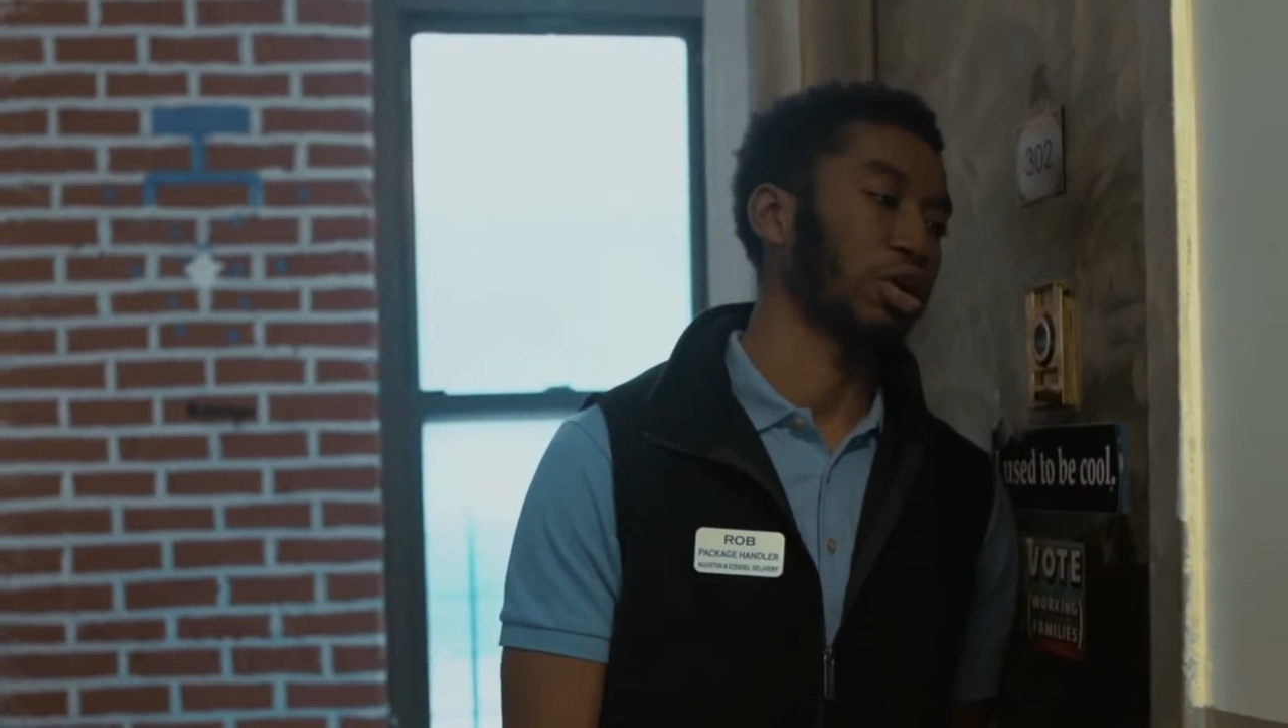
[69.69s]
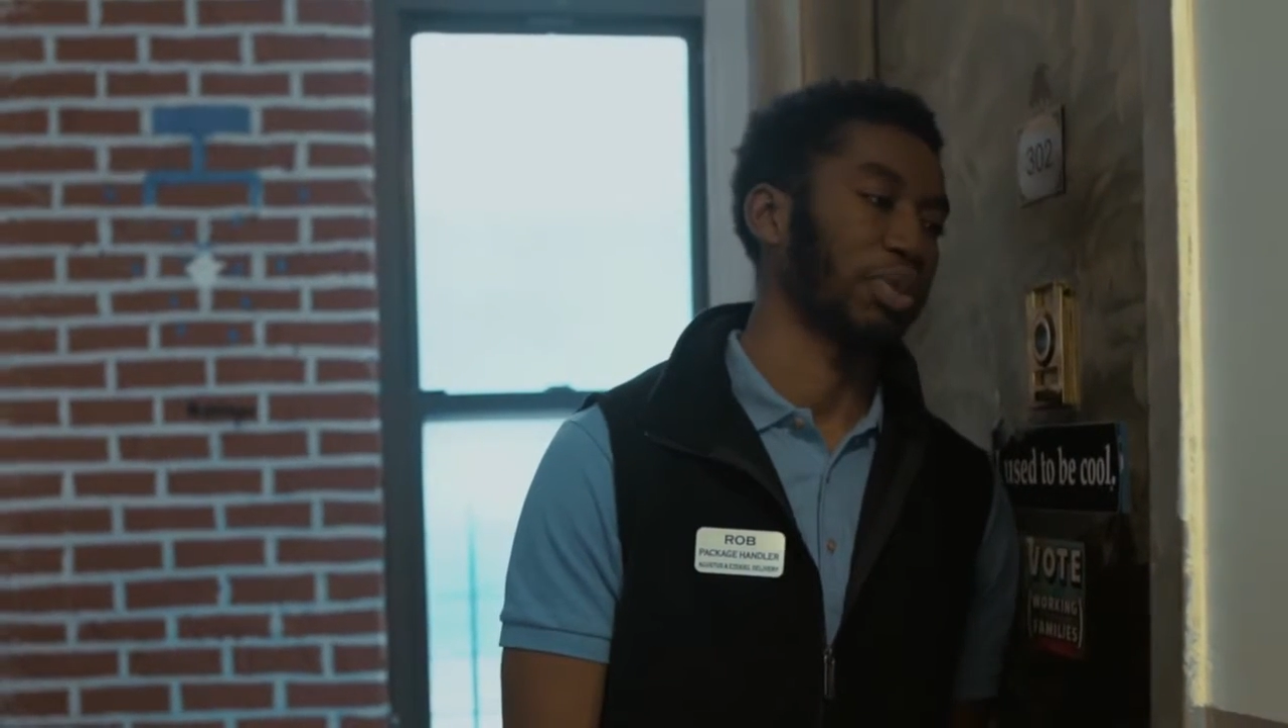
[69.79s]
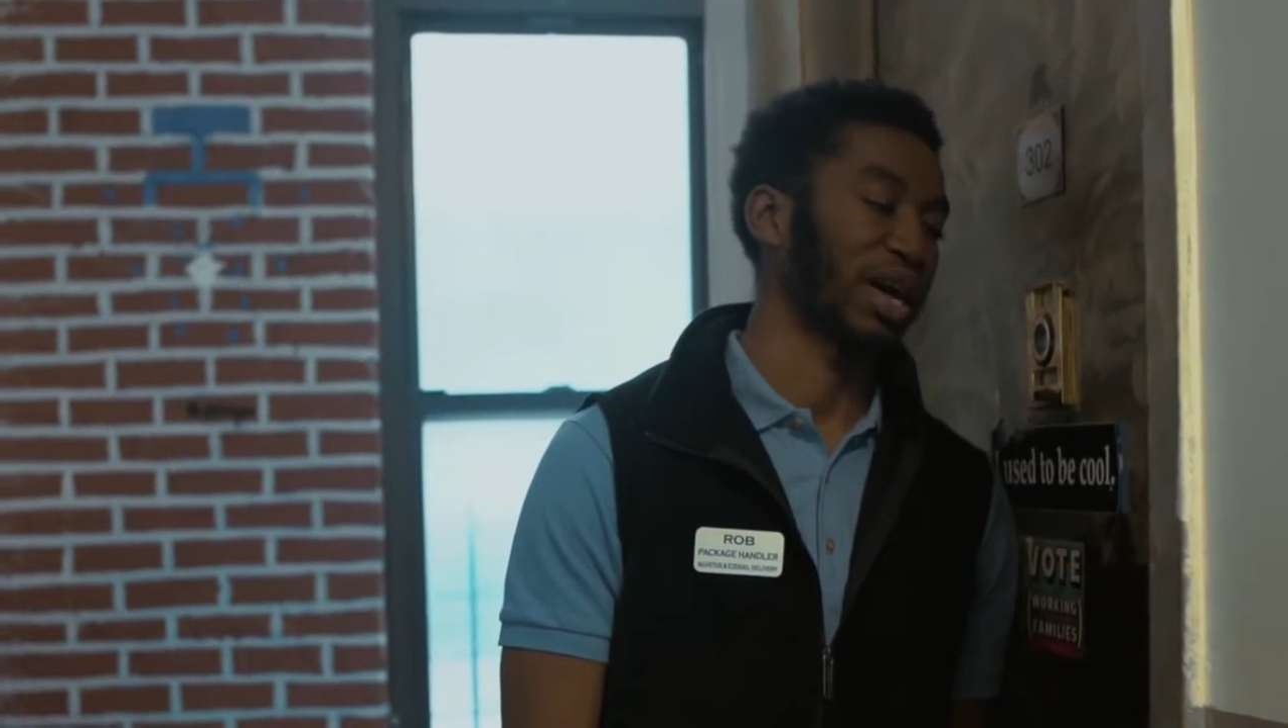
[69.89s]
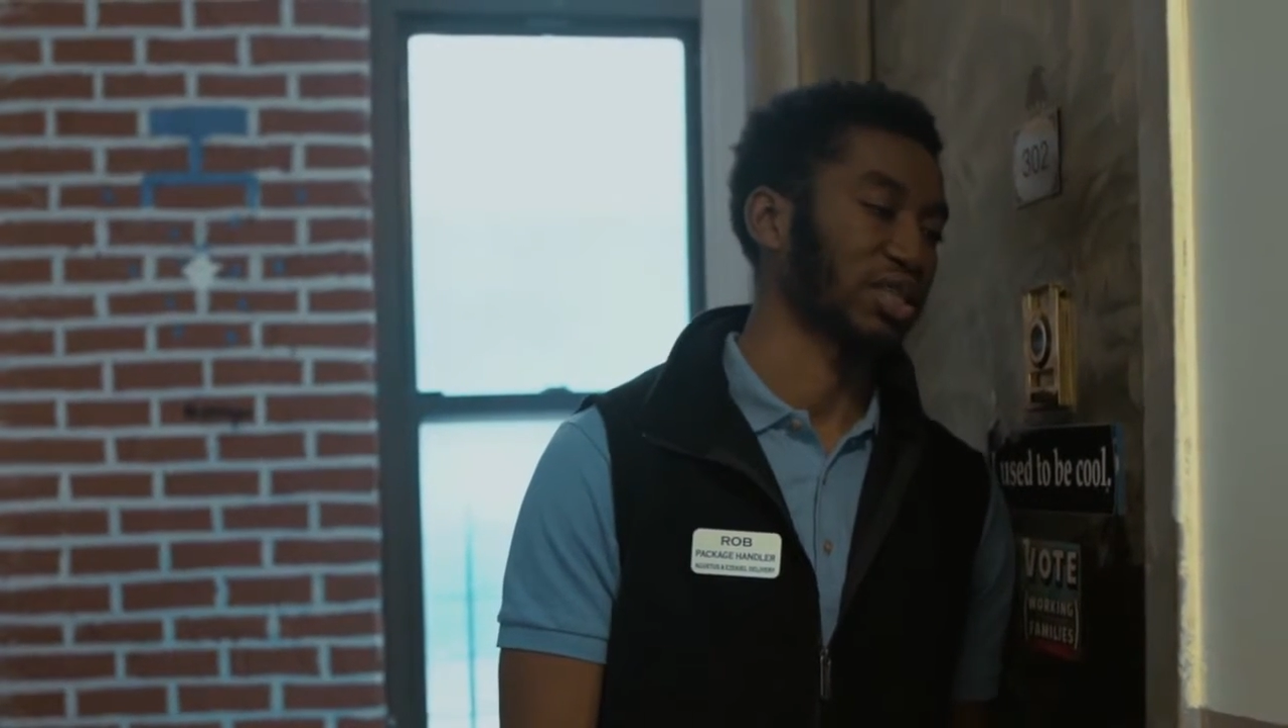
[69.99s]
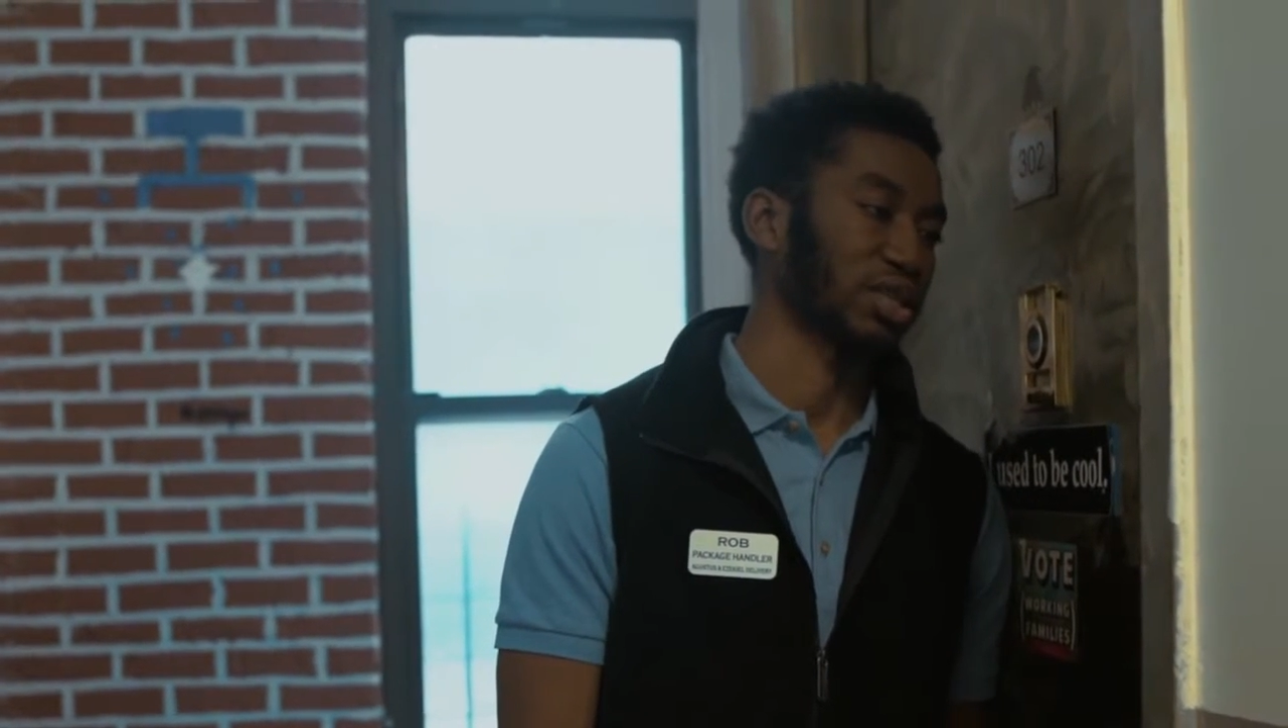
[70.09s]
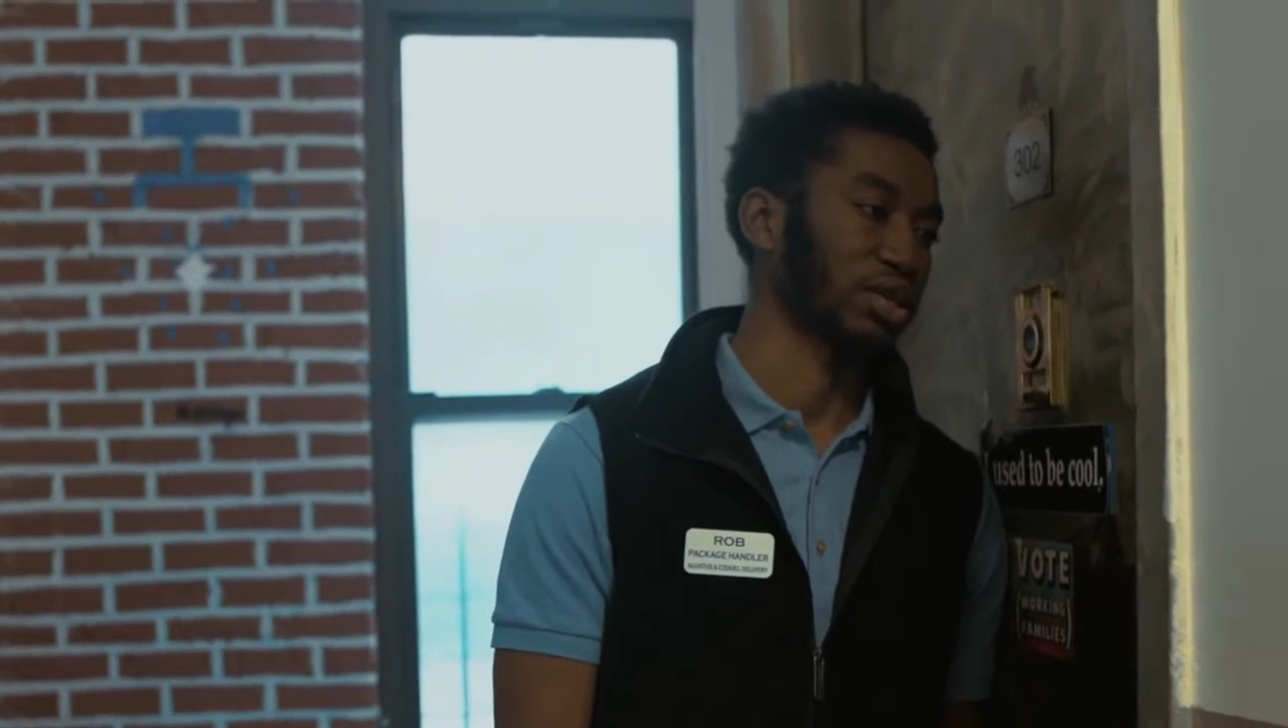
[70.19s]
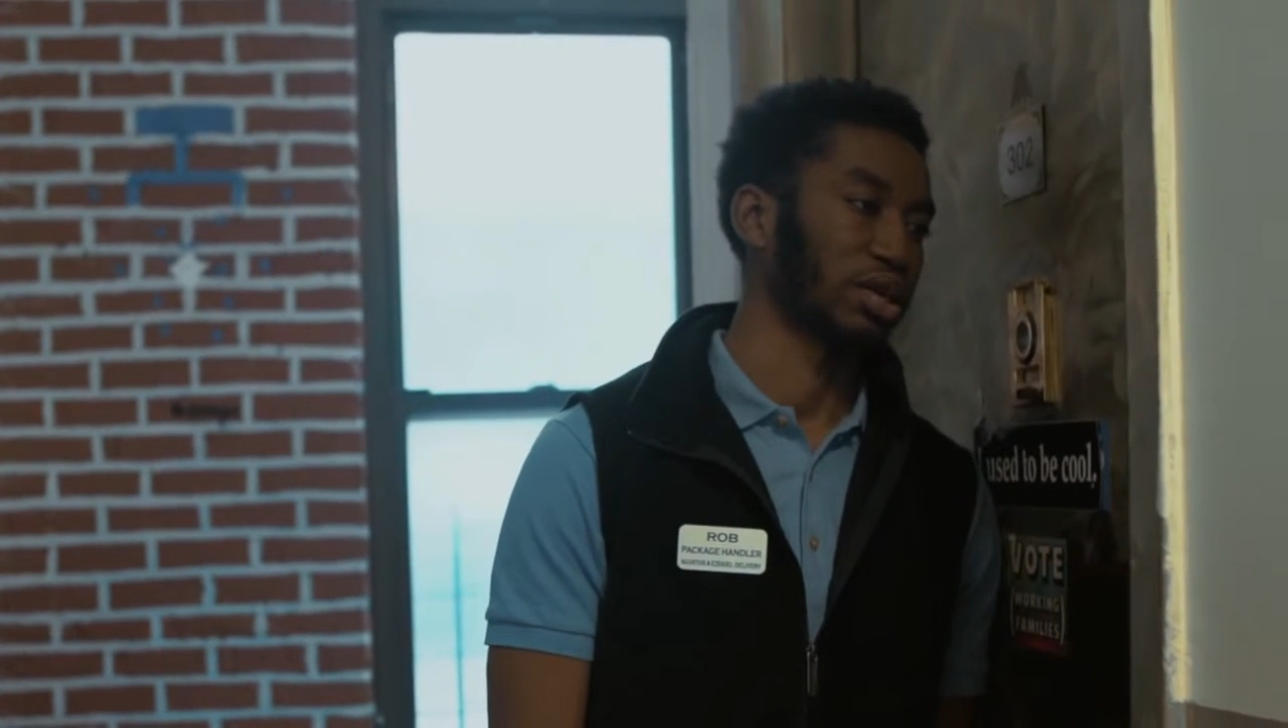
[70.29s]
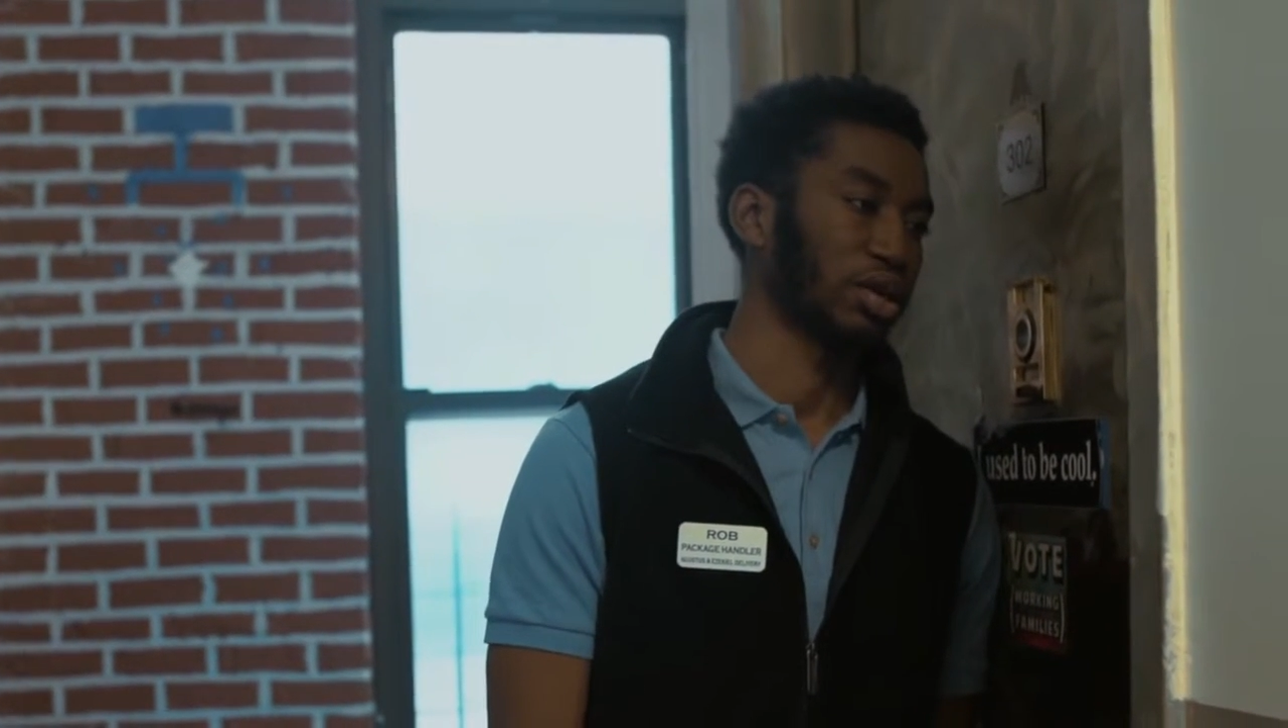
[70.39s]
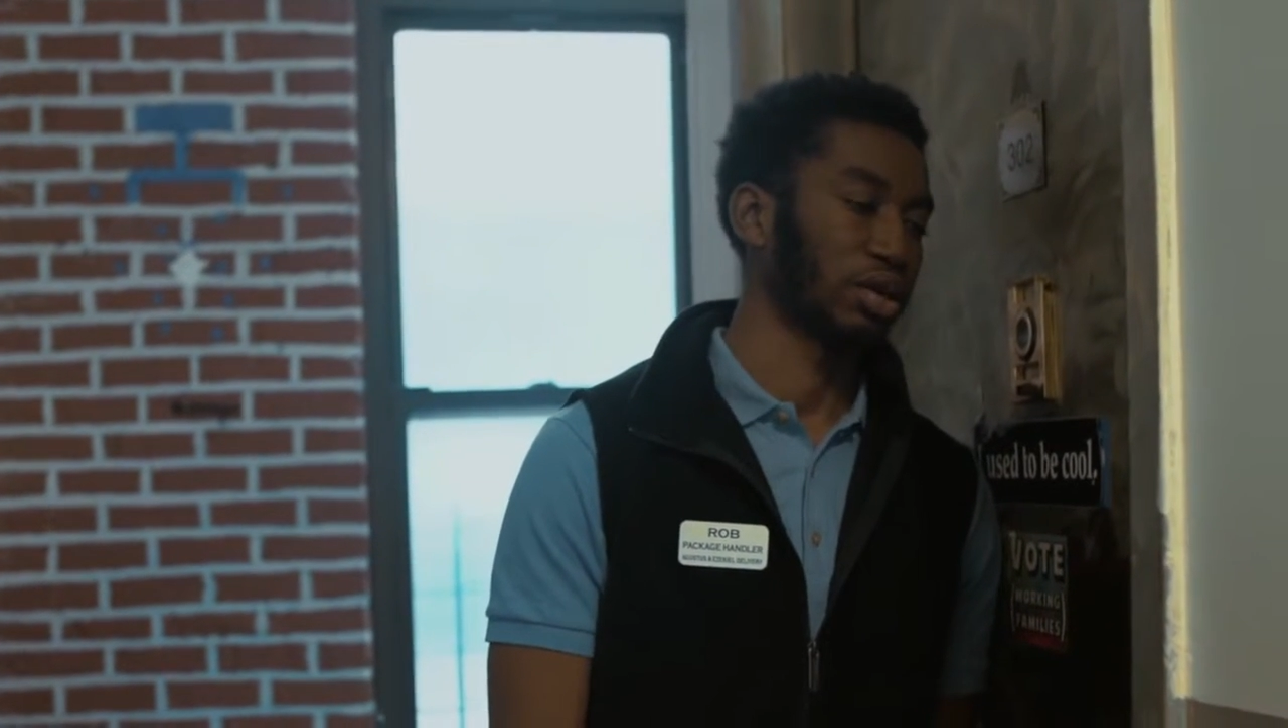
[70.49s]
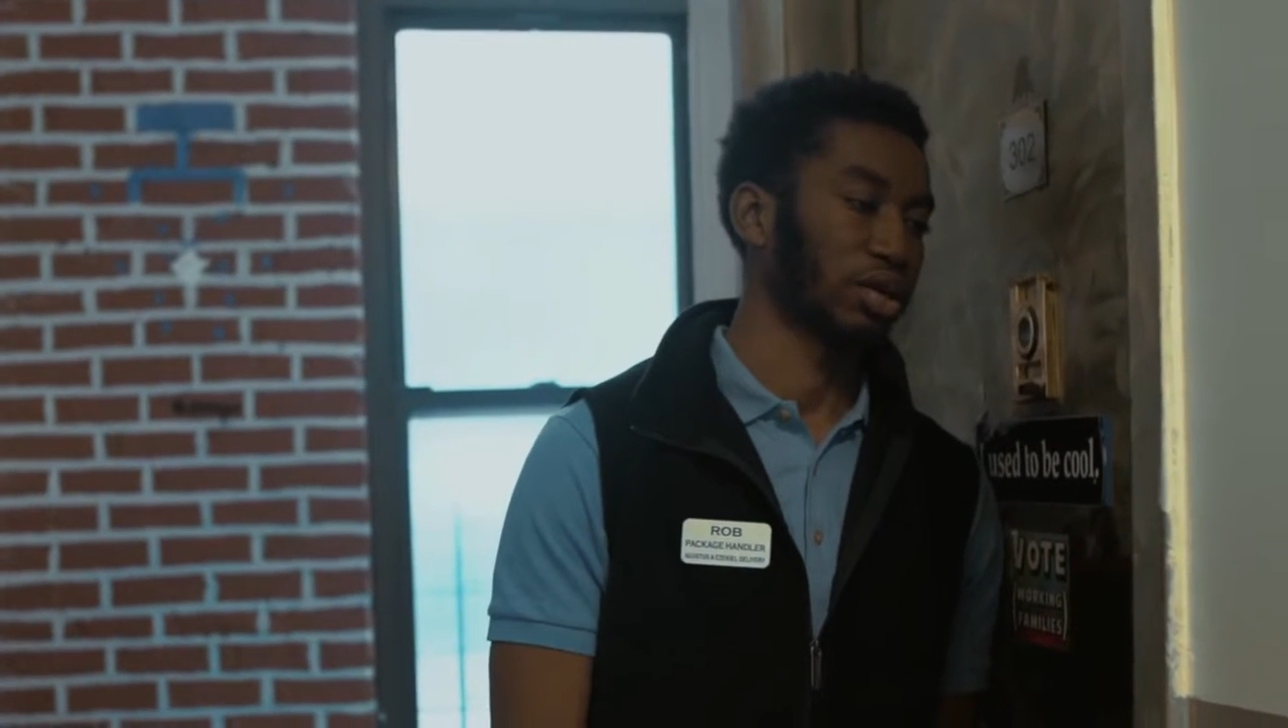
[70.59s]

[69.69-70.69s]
your passion.